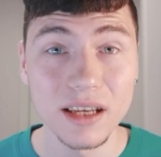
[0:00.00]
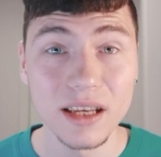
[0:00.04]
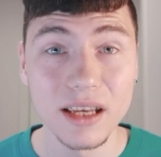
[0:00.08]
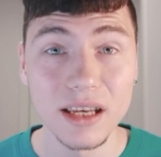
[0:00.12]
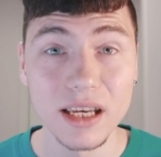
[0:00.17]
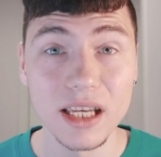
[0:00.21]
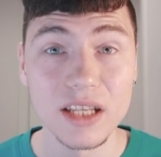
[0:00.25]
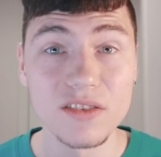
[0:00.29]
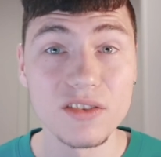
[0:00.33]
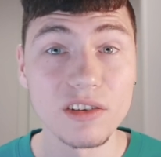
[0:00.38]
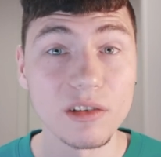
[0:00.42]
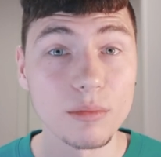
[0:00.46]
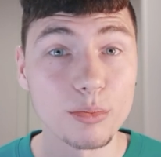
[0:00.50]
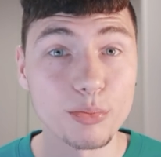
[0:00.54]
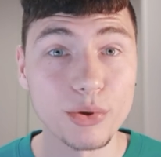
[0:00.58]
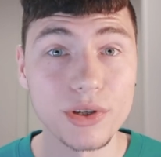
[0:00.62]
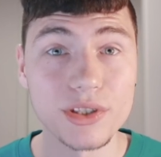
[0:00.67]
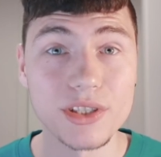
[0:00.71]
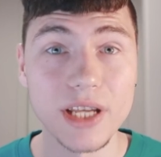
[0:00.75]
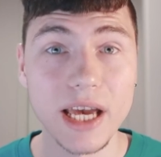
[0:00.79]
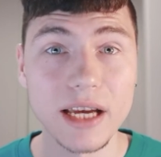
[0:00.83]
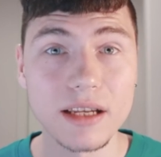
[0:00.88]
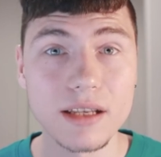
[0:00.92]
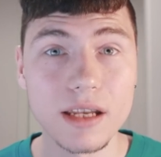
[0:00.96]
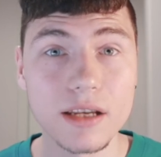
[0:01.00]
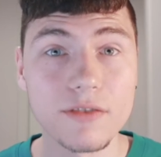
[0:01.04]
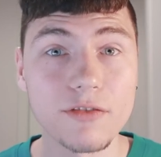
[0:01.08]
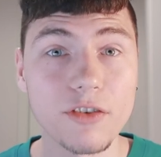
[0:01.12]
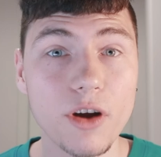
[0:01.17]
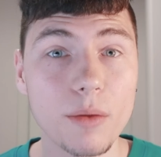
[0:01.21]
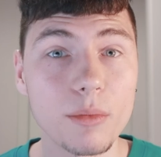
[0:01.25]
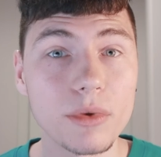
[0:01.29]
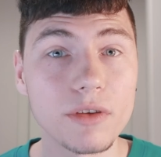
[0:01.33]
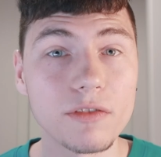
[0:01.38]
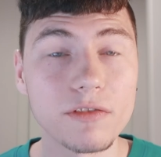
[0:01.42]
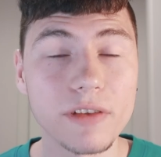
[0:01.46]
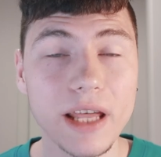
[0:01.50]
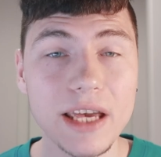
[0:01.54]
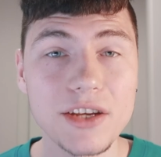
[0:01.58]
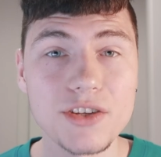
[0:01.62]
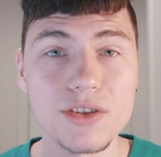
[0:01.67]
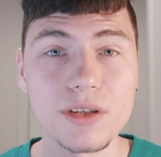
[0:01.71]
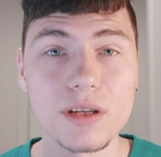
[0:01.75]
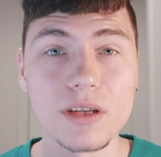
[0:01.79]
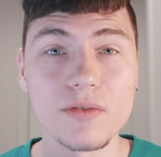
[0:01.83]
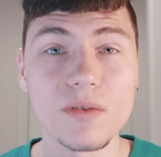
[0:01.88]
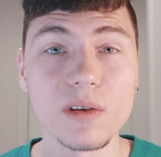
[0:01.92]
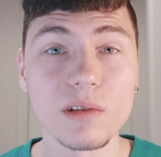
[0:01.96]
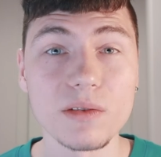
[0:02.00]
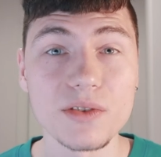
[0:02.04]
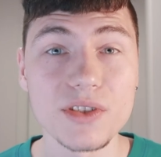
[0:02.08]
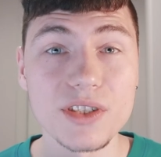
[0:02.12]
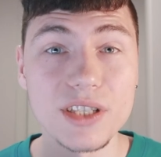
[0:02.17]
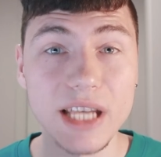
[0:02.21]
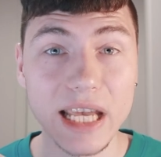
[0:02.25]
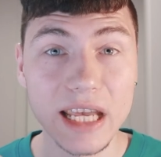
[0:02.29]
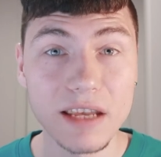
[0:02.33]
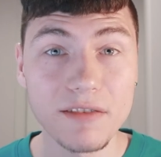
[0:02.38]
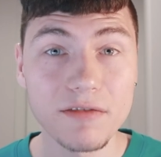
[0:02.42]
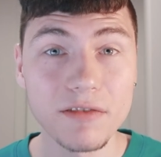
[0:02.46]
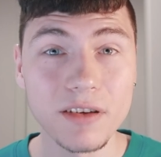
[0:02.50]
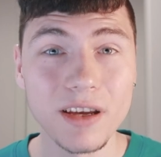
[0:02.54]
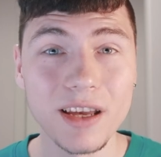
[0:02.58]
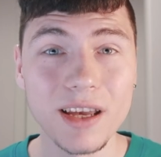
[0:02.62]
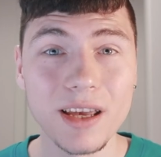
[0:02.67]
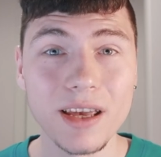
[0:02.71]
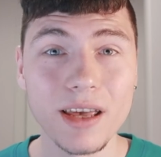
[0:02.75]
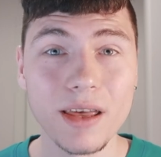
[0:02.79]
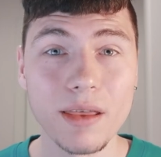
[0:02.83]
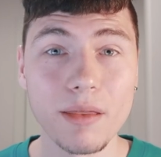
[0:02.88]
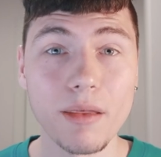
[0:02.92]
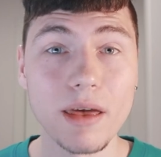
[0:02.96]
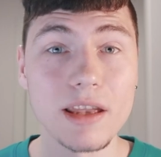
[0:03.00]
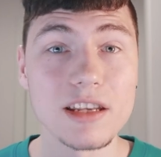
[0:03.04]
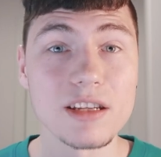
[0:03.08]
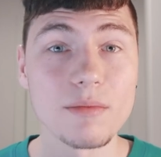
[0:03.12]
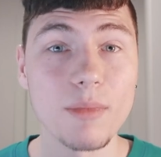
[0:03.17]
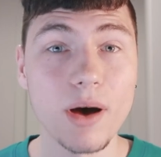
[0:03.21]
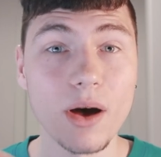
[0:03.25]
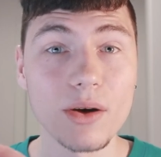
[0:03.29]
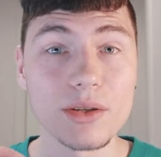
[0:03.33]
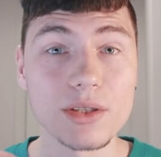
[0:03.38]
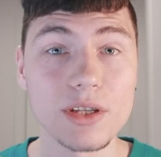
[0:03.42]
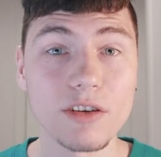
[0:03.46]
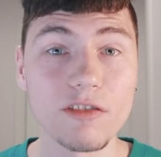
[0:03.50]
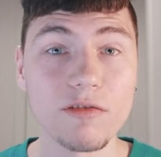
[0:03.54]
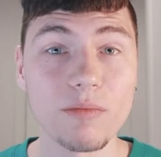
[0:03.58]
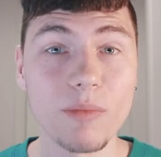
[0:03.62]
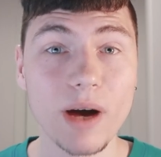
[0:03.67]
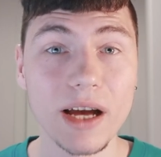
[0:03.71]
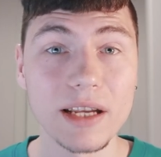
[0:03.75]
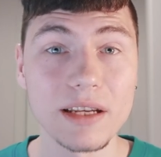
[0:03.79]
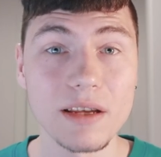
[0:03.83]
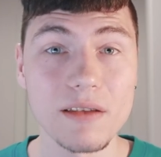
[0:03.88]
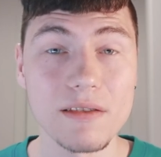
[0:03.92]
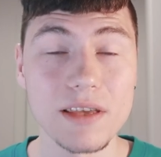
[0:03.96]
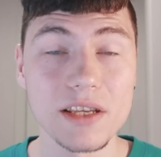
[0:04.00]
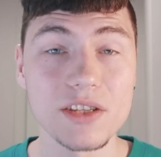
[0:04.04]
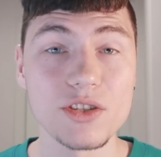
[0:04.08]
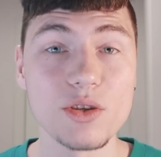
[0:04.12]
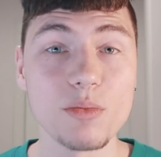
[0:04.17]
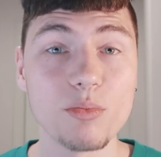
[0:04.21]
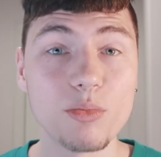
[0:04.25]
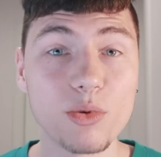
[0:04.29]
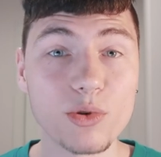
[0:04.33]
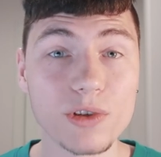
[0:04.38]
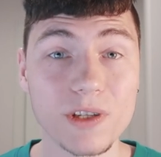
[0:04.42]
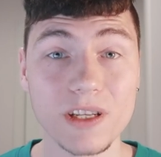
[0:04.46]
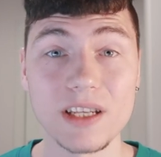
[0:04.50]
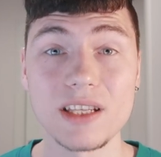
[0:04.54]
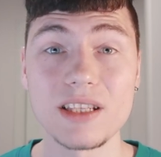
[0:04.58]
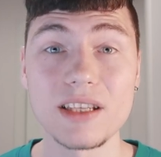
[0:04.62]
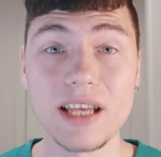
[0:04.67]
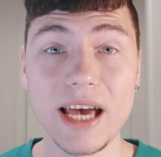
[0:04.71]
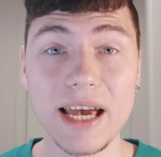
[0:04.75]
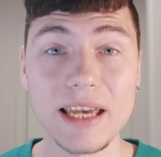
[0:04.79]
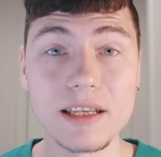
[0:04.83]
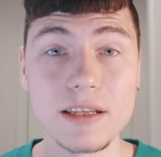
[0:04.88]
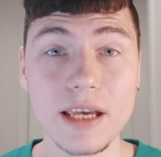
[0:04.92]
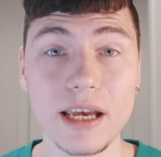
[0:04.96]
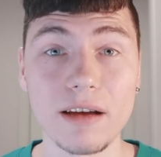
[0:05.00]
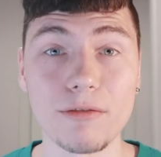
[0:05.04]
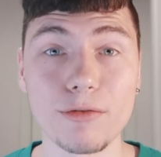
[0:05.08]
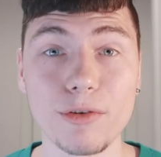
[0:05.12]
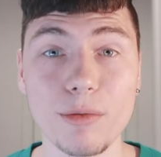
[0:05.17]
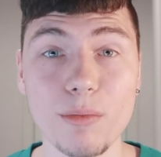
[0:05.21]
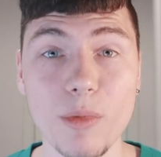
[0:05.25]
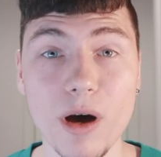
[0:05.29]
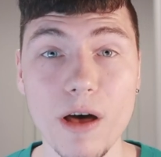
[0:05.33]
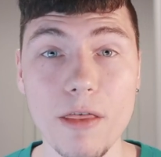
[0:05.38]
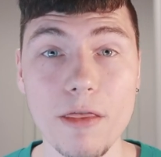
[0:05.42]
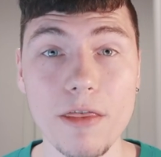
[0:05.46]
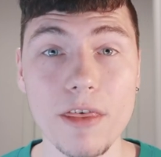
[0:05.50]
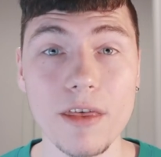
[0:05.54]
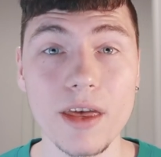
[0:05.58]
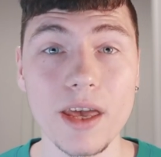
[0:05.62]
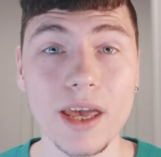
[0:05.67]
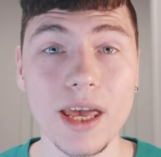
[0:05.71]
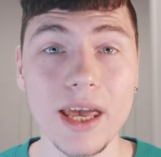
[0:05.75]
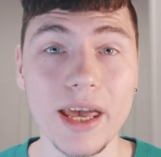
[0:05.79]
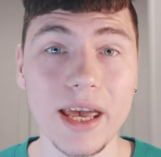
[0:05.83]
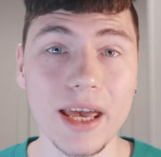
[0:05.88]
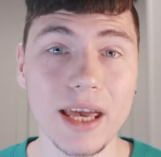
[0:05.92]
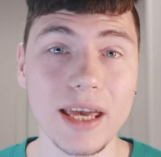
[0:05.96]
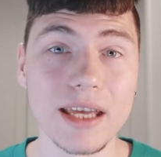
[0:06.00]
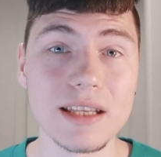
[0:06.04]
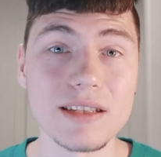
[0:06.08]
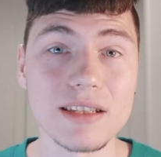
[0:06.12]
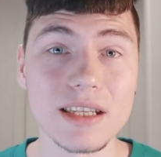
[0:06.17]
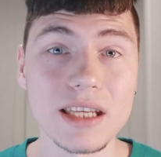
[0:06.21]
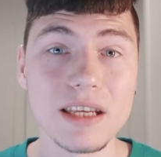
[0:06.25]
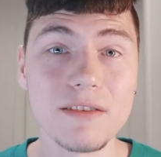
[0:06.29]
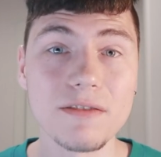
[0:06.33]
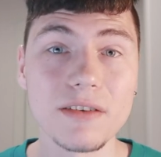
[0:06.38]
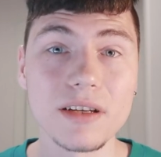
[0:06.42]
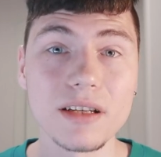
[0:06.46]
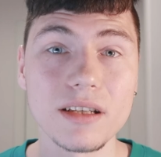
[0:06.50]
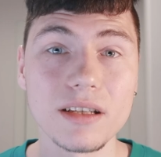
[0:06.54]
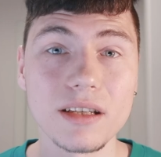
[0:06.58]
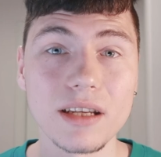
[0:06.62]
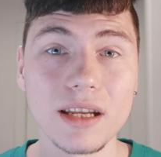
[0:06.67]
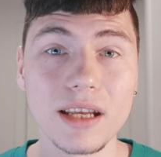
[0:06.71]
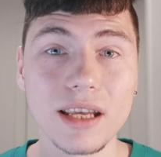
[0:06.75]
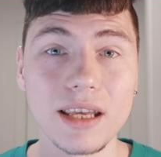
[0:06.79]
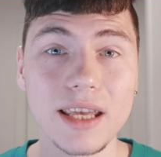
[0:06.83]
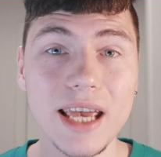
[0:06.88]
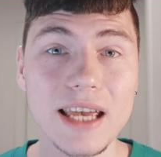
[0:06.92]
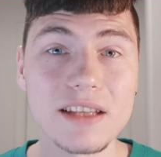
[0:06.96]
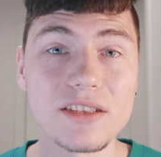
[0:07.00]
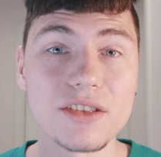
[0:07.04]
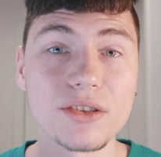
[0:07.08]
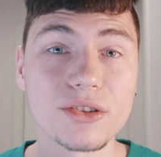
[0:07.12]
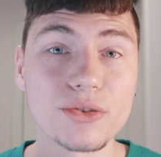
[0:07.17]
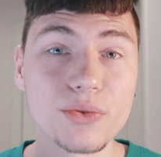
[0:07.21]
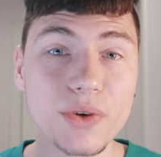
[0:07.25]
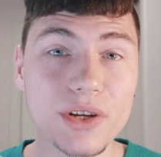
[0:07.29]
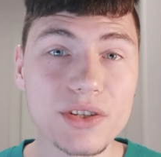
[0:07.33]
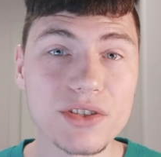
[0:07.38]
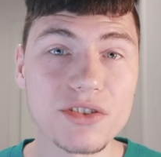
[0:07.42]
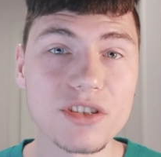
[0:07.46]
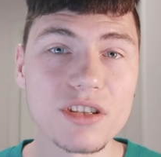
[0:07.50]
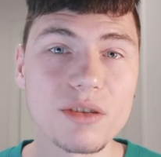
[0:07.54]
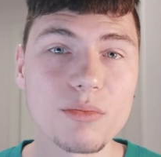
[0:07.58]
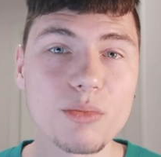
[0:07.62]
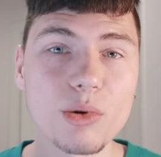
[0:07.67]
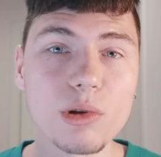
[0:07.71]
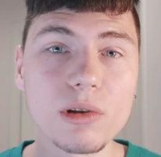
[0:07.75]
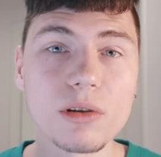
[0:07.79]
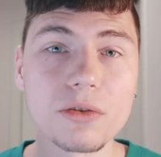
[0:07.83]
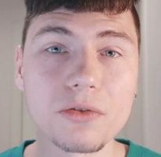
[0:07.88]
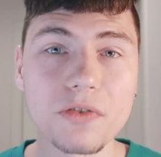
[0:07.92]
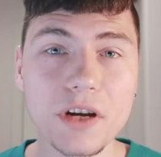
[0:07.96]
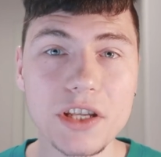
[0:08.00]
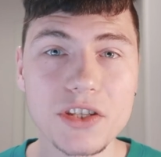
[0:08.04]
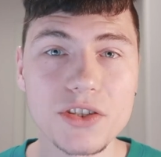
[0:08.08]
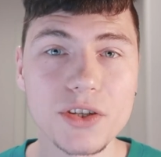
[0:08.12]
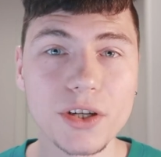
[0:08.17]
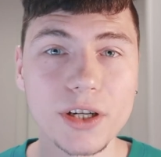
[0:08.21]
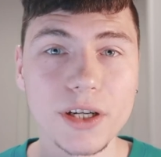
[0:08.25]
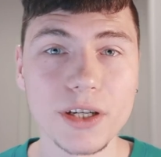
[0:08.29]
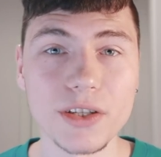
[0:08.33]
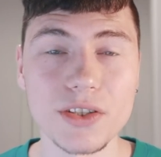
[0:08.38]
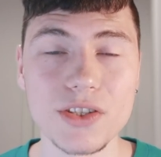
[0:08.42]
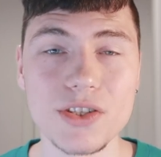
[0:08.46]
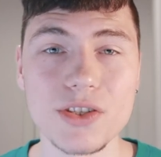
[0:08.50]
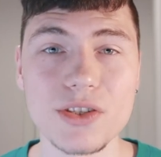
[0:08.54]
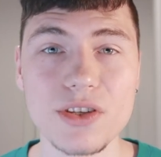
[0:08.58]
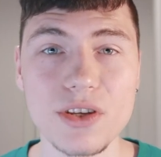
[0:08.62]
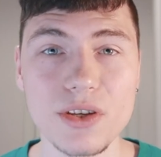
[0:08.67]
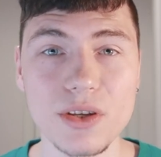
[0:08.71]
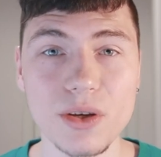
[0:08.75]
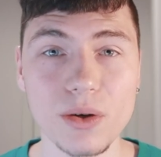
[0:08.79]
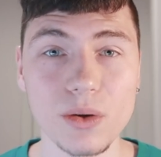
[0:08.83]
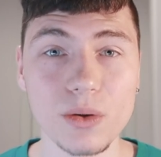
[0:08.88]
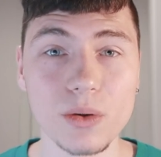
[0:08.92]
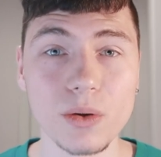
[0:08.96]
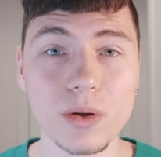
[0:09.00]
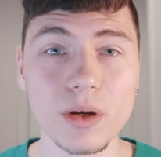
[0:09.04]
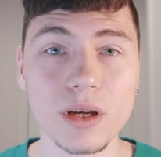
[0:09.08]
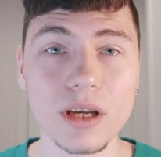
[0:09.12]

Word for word: It will protect it from inflation, it will save that amount of money that you put aside every month and even get reasonable returns to you.